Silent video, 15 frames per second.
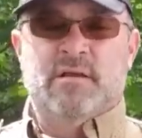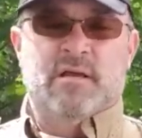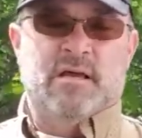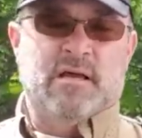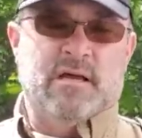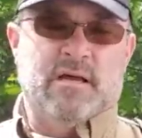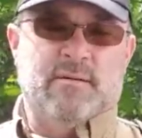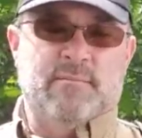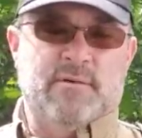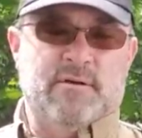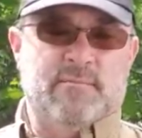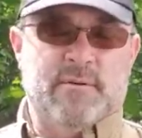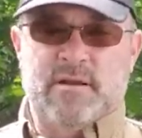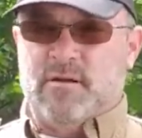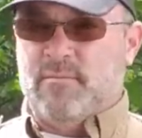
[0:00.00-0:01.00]
Um, they're
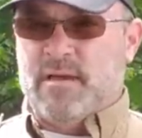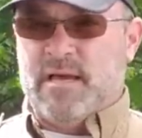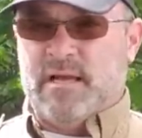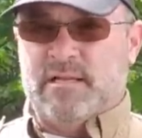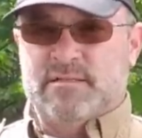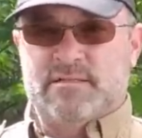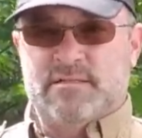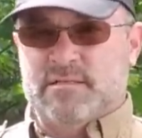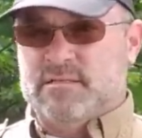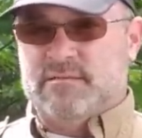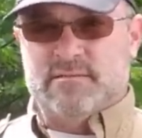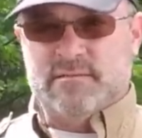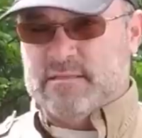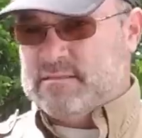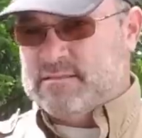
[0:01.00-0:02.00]
better balanced
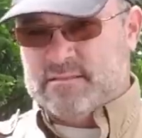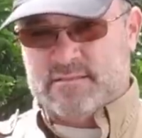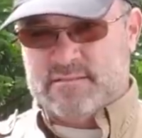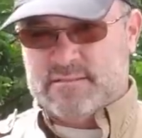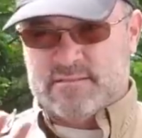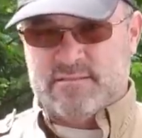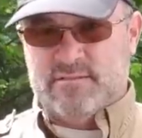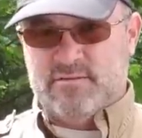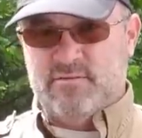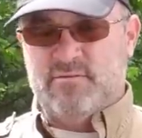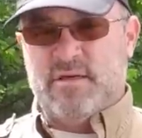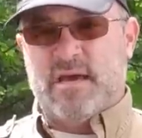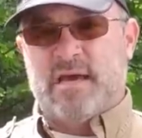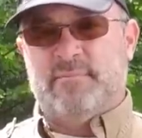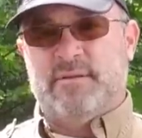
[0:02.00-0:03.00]
and, and just, just do
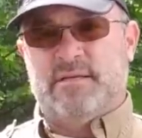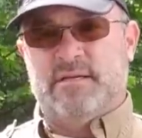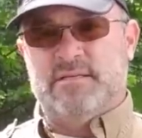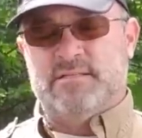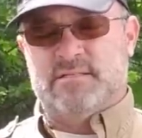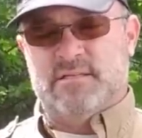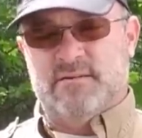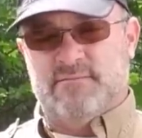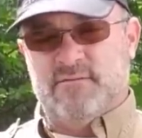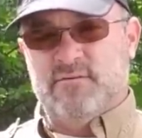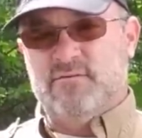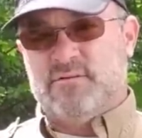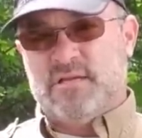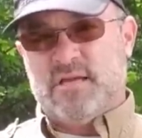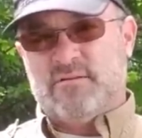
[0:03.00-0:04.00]
that because if
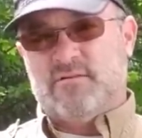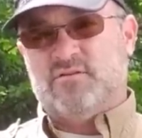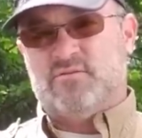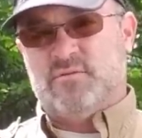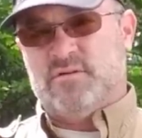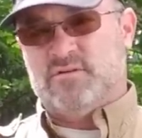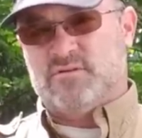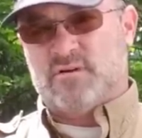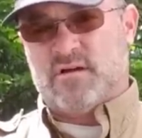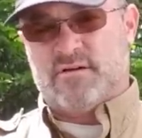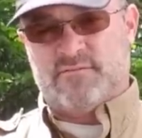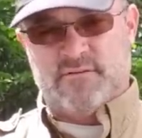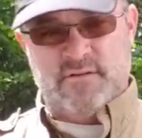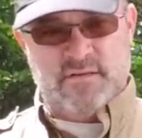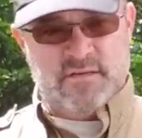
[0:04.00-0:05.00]
you take those wheels
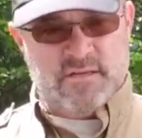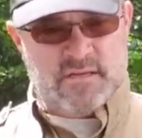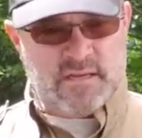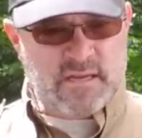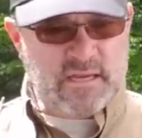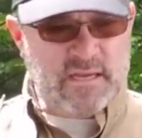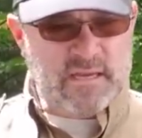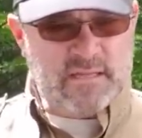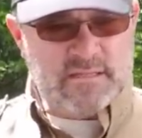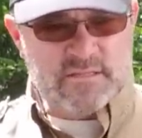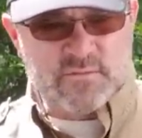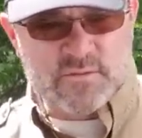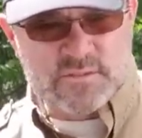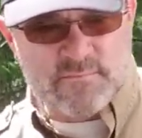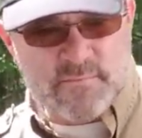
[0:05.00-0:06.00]
off, and
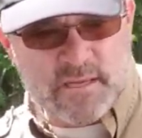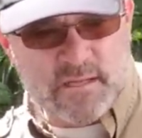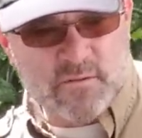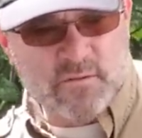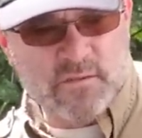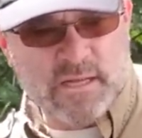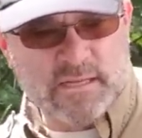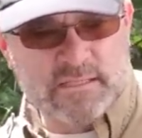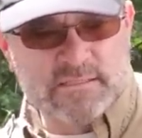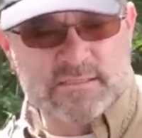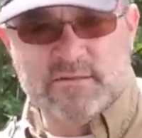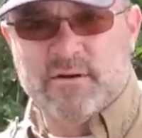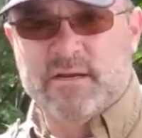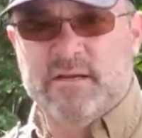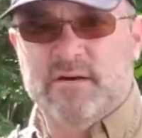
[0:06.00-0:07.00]
this one's a metal. I can
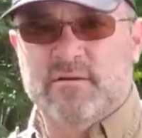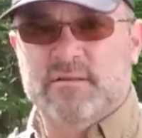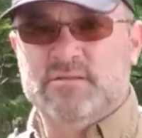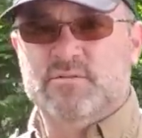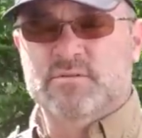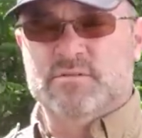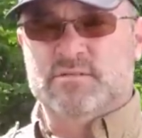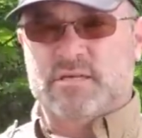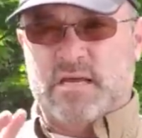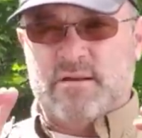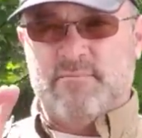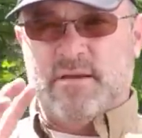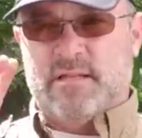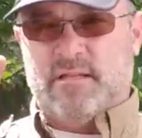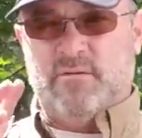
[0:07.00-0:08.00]
see right here. This one's got a
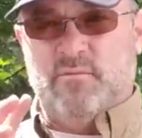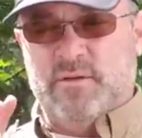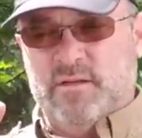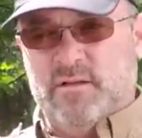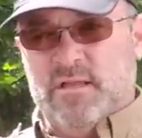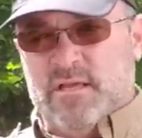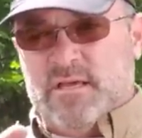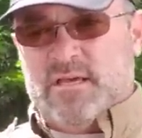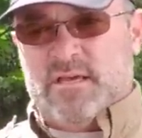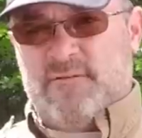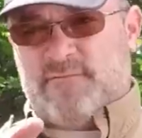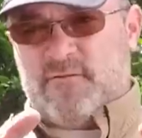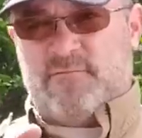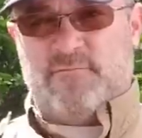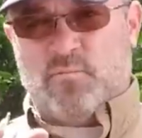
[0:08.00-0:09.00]
metal wheel.
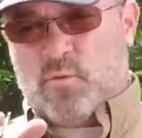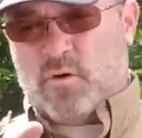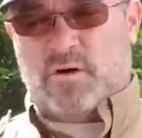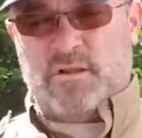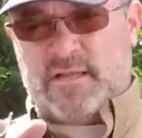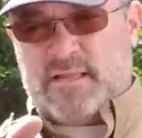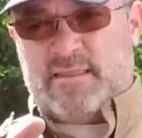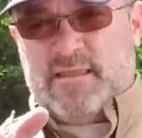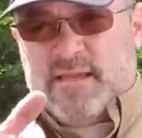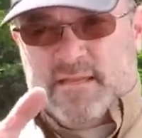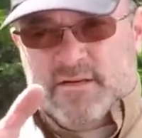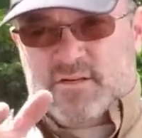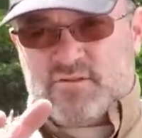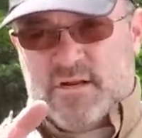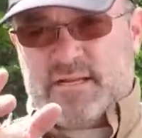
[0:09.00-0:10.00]
If you're working that thing
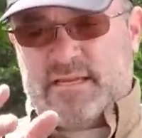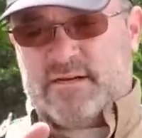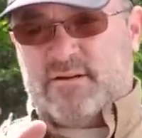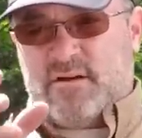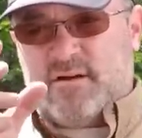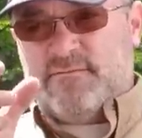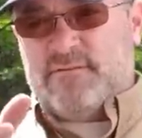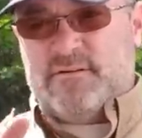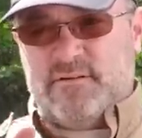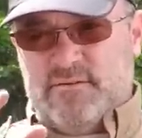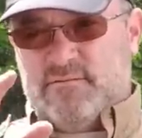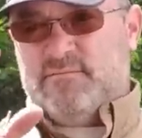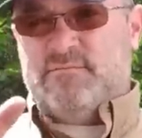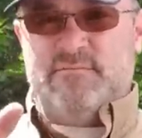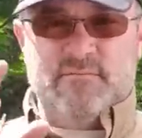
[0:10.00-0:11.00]
and you're trying to get it off and
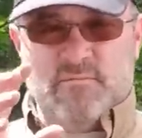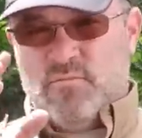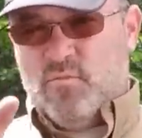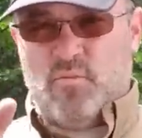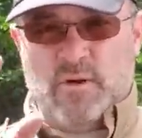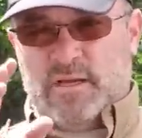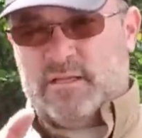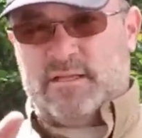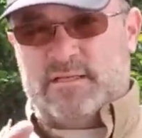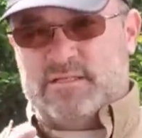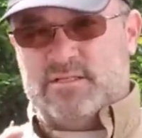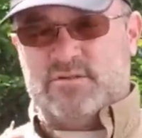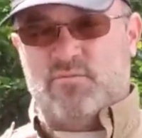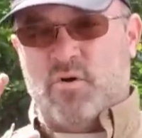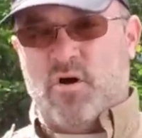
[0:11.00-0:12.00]
you wiggle it
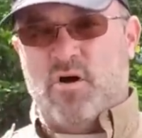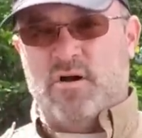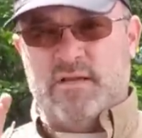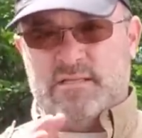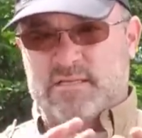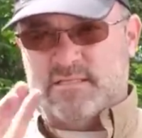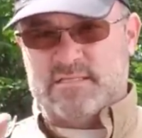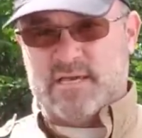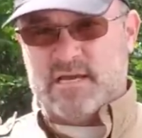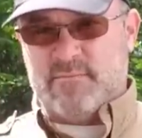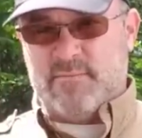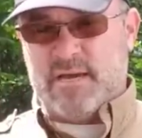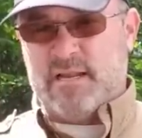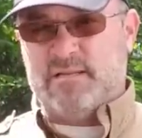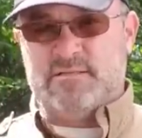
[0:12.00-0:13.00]
just wrong, it gets out
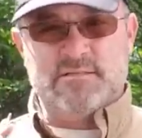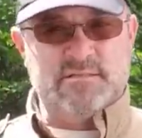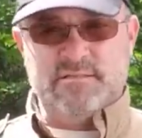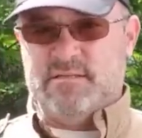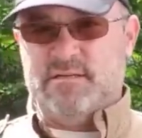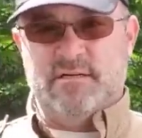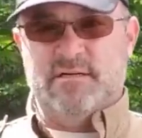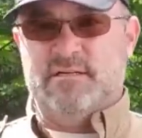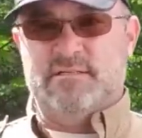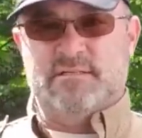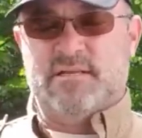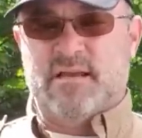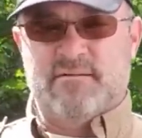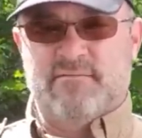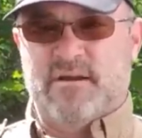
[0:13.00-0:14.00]
of balance, you're going to
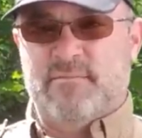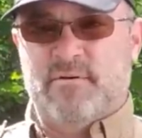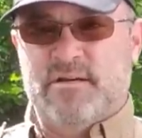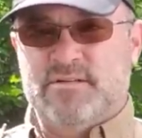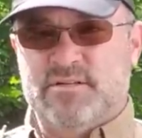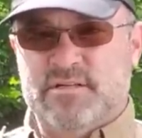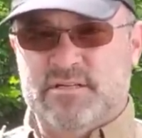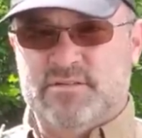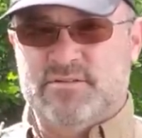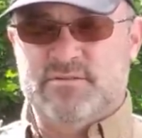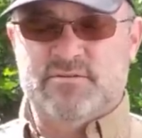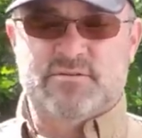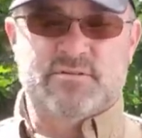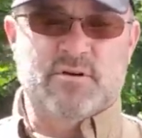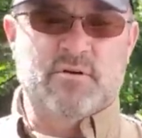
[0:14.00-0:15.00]
just have vibration
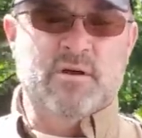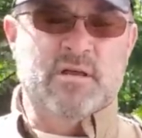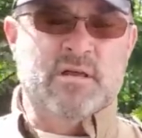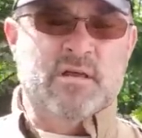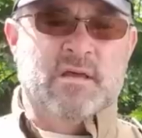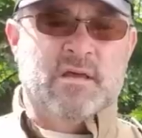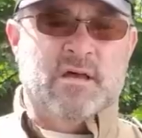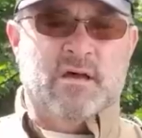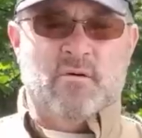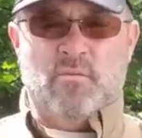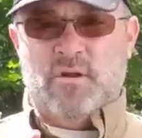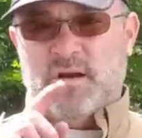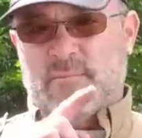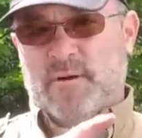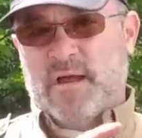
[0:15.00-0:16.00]
issues. So uh,
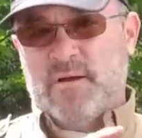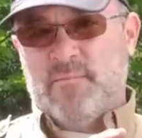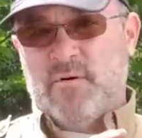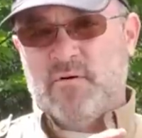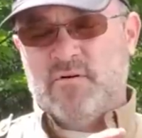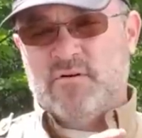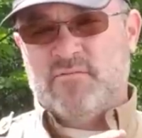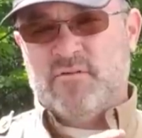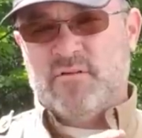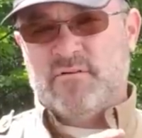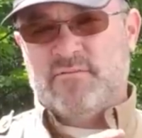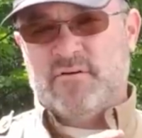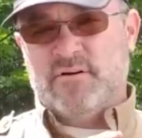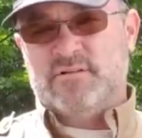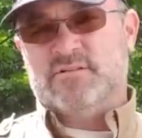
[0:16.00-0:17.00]
when I buy a motor for the
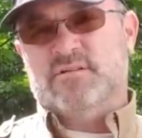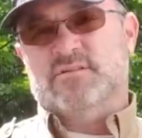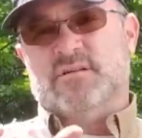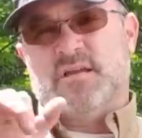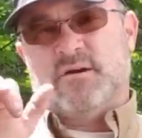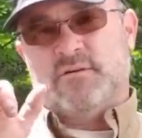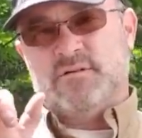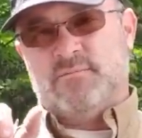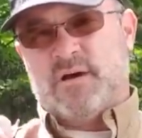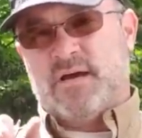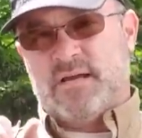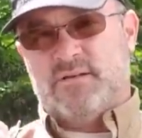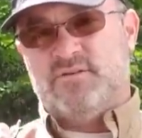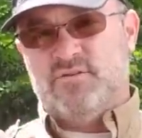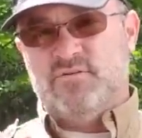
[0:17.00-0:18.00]
furnaces, I always
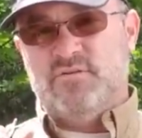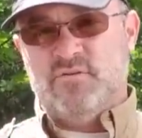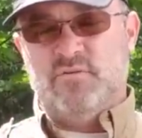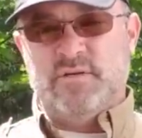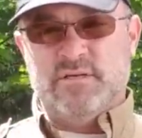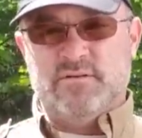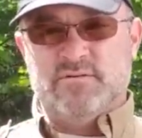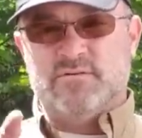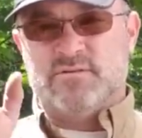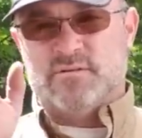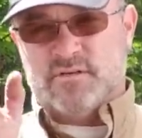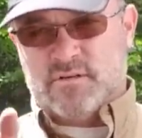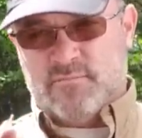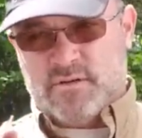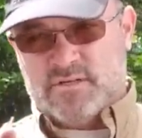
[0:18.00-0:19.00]
buy two new wheels,
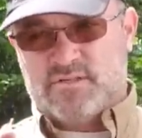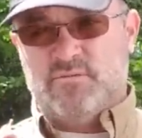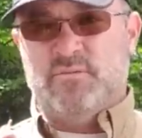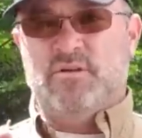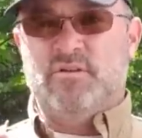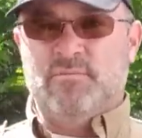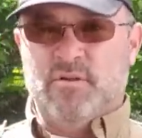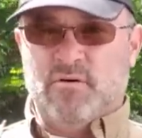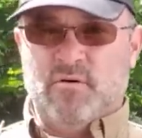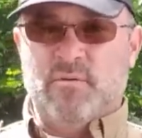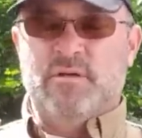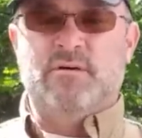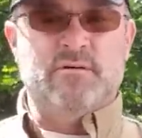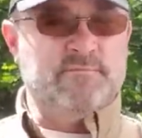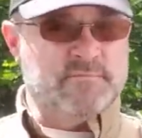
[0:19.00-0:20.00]
the combustion wheel and the blower
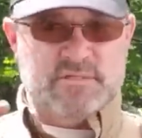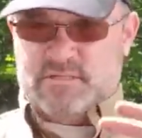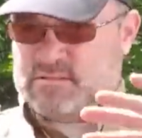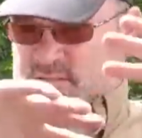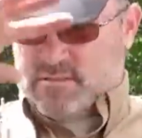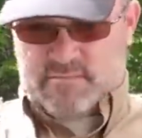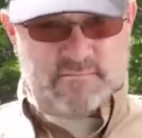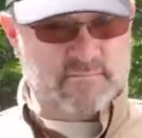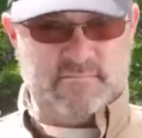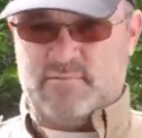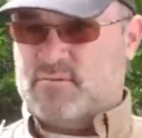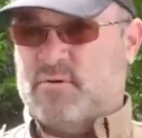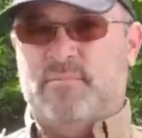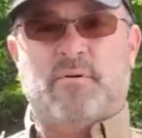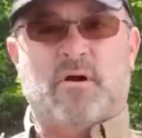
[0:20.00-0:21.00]
wheel, just, just
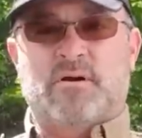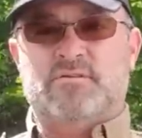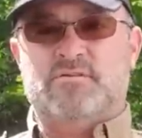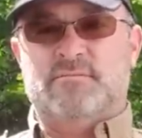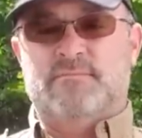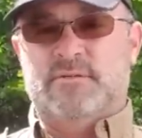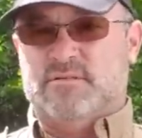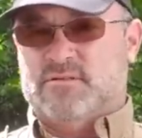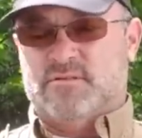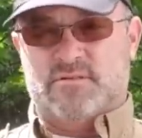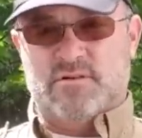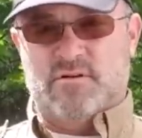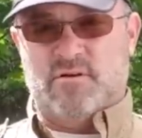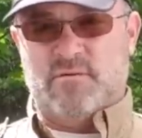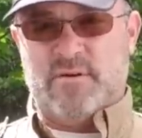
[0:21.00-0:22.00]
three parts. It's
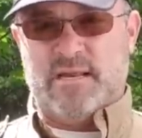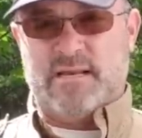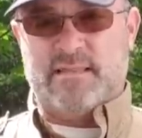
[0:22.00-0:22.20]
just an automatic